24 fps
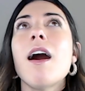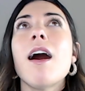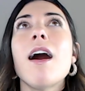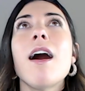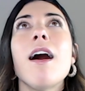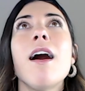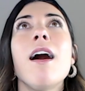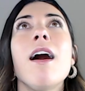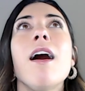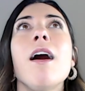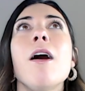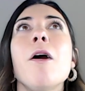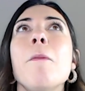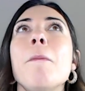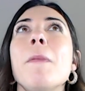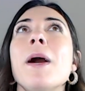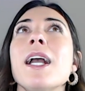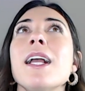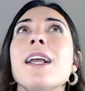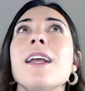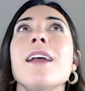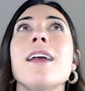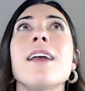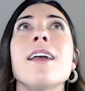oh
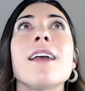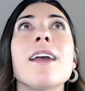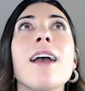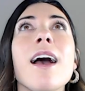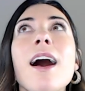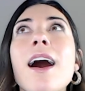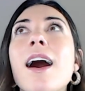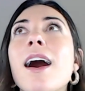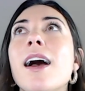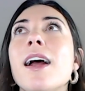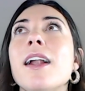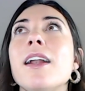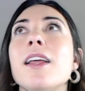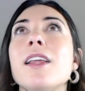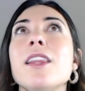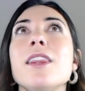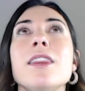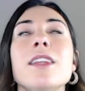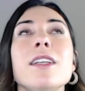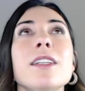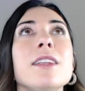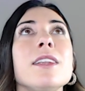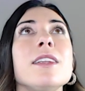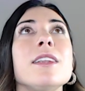my God,
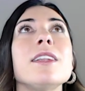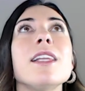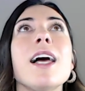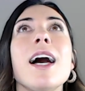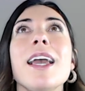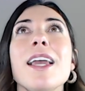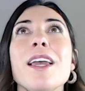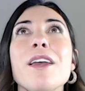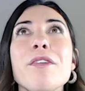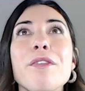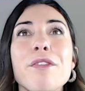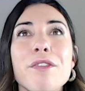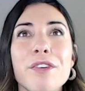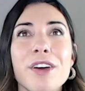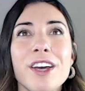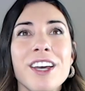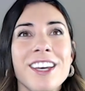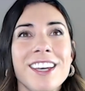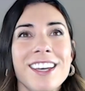the life...